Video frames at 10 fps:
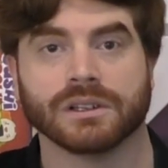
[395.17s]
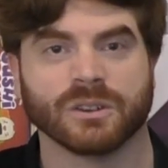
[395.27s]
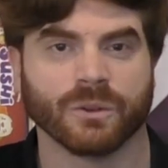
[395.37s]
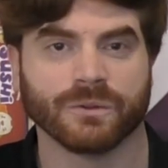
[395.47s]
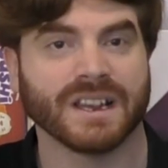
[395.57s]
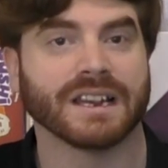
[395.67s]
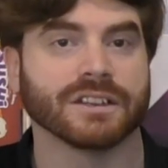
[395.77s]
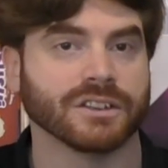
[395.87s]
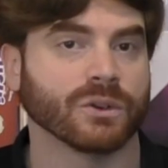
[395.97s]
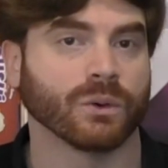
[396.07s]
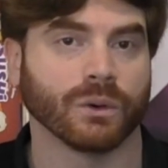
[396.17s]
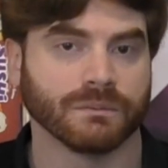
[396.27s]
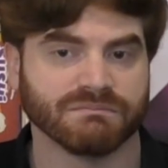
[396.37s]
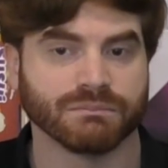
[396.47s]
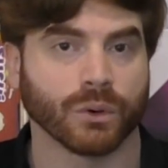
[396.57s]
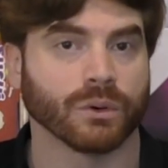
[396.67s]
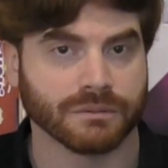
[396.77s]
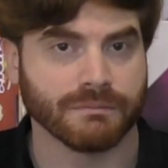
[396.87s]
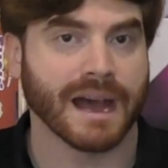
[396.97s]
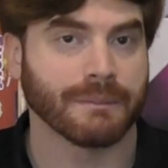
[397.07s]
or fill in your
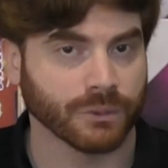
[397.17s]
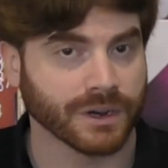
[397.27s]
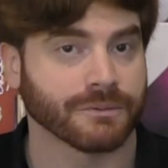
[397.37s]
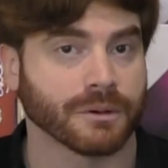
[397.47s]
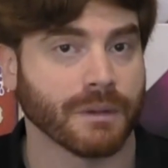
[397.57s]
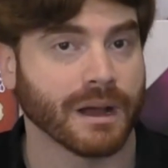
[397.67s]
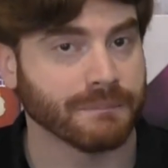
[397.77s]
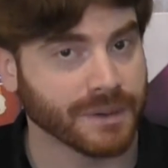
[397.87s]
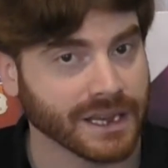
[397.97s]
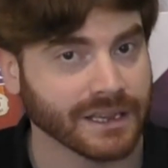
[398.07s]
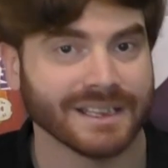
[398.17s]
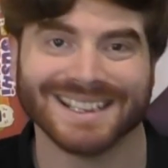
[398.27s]
board, map, whatever it might be.